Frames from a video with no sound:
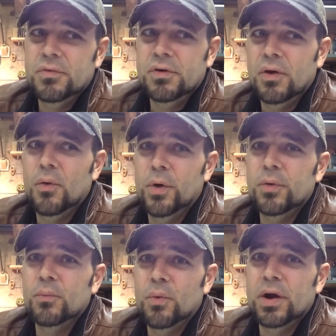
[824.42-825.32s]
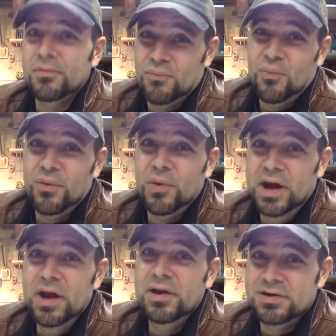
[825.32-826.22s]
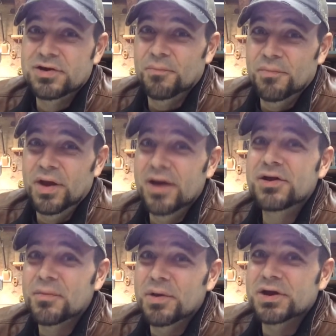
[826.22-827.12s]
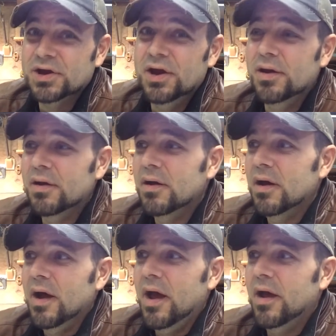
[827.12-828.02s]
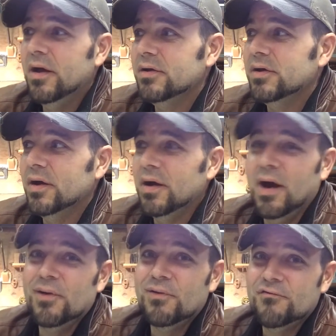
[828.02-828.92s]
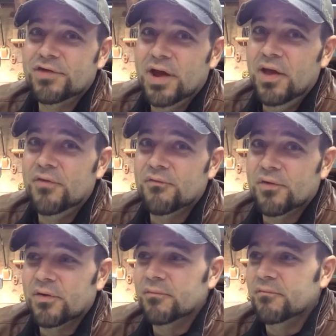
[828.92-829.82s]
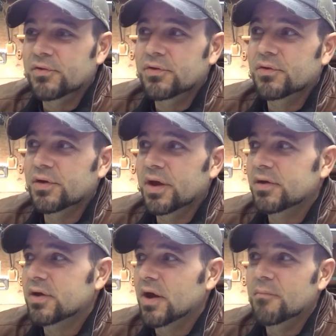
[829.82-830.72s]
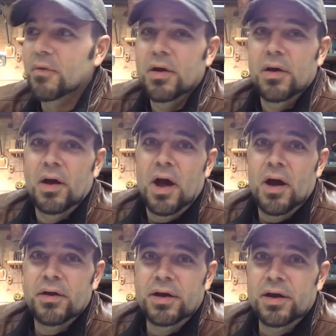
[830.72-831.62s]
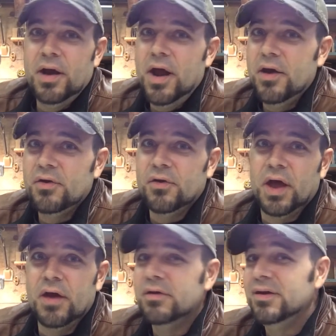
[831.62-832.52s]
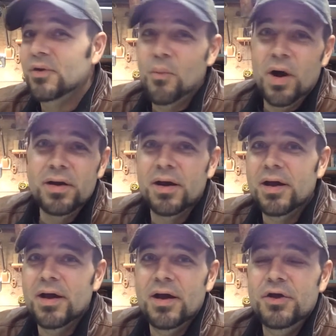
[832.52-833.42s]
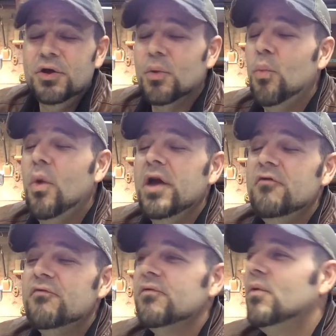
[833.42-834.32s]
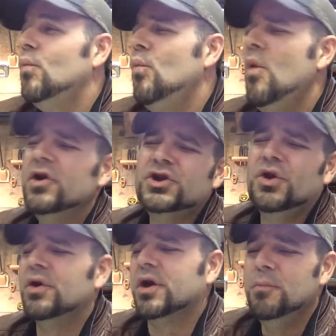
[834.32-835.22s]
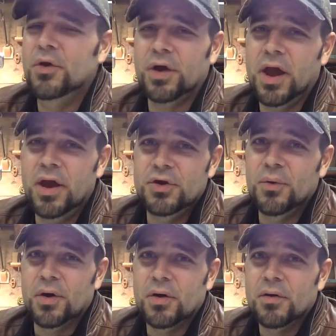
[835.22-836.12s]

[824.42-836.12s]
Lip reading: you know, when we need some intimacy, and I don't have teeth for during that time. How are you going to handle that? You know what? Your wife wants you to communicate to her.